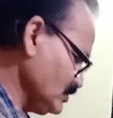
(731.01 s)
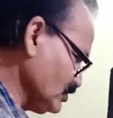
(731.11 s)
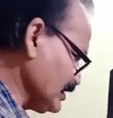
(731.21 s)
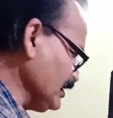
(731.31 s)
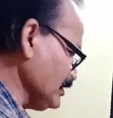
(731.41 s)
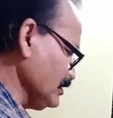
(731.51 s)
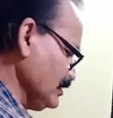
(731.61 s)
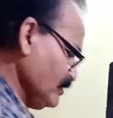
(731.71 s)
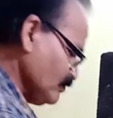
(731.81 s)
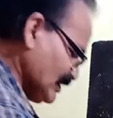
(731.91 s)
Okay,
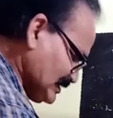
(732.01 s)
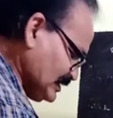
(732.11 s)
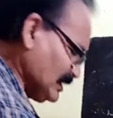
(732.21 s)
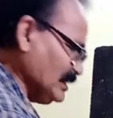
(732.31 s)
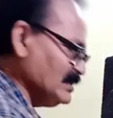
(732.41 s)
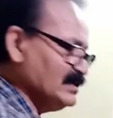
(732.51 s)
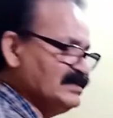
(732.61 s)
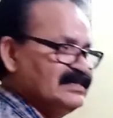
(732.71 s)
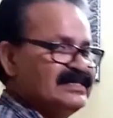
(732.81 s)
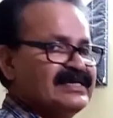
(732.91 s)
basically
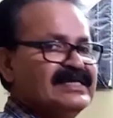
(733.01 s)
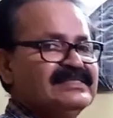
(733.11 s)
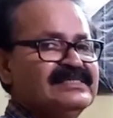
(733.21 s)
in